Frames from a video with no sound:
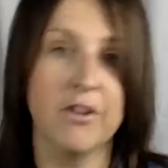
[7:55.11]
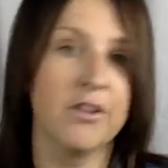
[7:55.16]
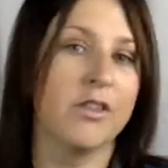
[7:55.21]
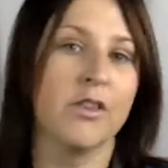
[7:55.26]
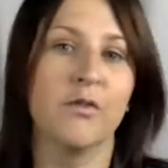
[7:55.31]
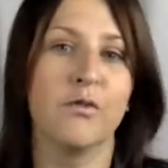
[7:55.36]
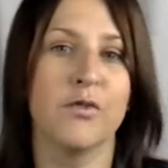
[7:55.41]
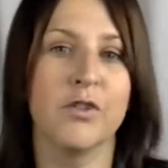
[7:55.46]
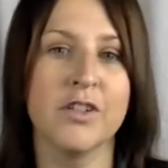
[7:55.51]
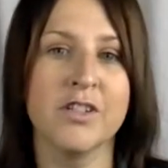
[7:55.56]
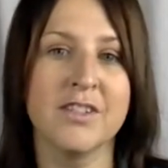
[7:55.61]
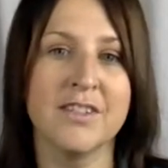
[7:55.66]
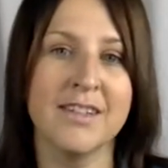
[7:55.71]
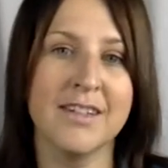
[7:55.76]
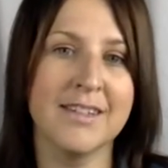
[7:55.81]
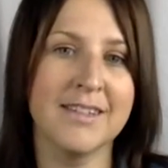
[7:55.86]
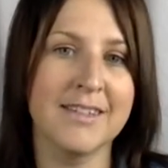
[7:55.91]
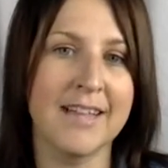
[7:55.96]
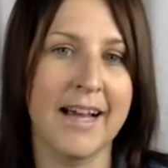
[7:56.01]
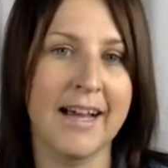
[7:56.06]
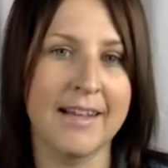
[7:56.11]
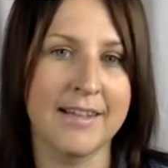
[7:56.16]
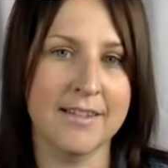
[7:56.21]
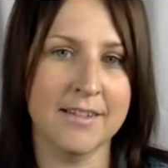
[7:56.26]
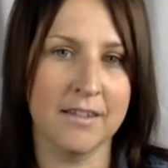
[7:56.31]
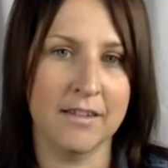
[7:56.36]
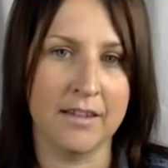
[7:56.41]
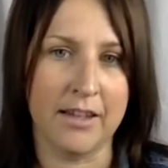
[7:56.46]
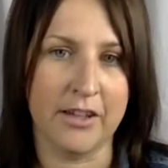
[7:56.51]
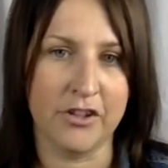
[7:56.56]
The first thing is
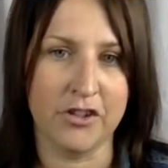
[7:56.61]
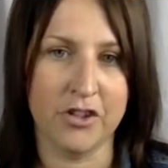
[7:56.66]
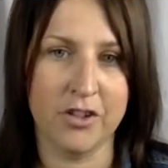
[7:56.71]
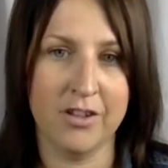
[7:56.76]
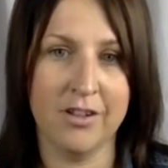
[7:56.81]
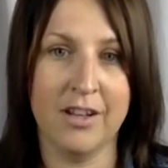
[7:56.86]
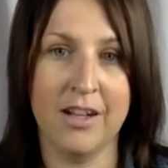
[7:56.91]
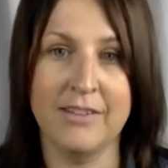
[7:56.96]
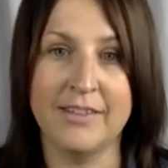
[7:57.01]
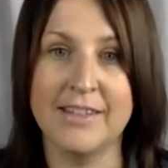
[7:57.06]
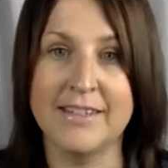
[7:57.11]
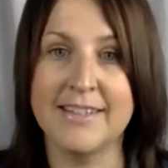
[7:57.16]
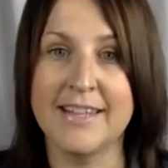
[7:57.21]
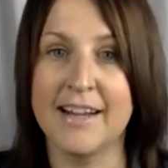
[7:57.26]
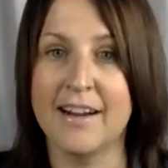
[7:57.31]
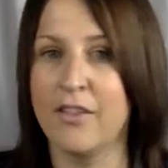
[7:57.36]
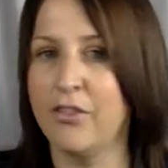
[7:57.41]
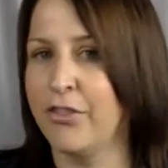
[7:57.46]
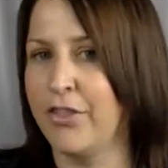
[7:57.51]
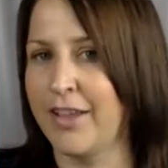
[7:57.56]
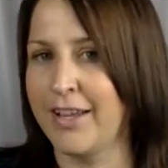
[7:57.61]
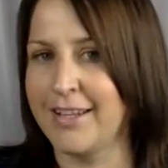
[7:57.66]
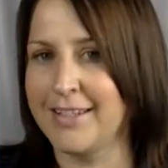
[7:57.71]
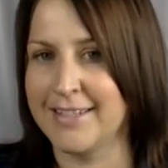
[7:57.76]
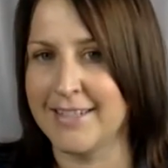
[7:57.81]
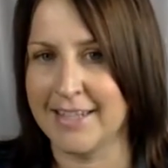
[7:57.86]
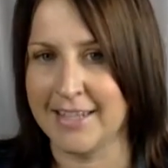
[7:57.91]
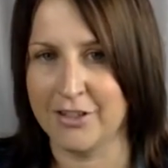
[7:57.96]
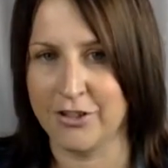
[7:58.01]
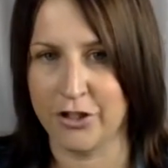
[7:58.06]
isolation, and the second thing is
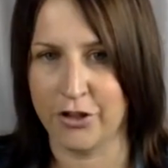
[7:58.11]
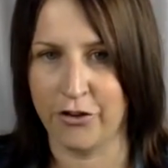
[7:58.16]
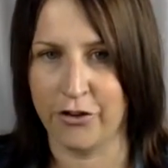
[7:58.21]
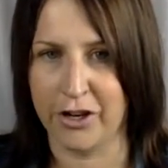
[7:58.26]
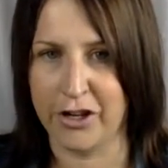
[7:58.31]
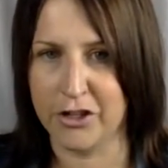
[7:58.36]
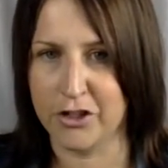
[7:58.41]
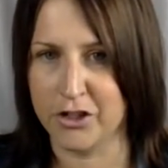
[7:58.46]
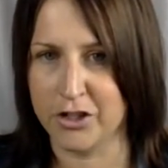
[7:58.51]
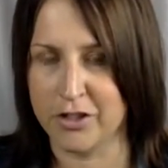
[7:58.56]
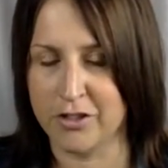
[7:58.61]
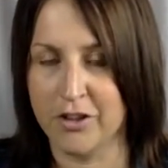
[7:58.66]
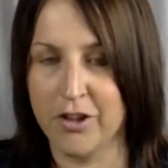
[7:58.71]
integration.